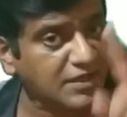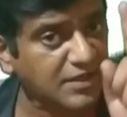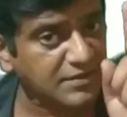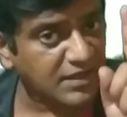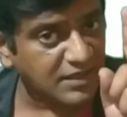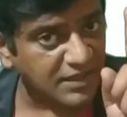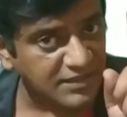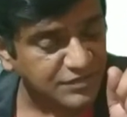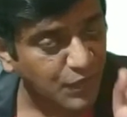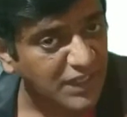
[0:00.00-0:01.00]
That
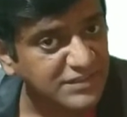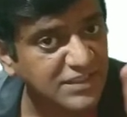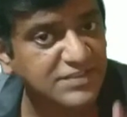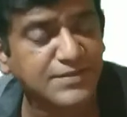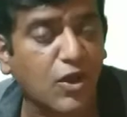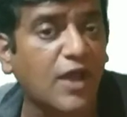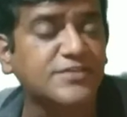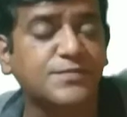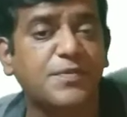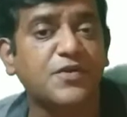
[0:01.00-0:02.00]
is wages
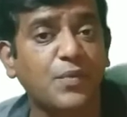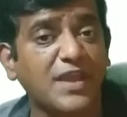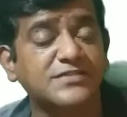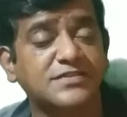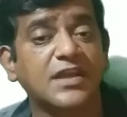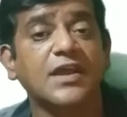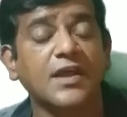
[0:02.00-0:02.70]
cost per wage.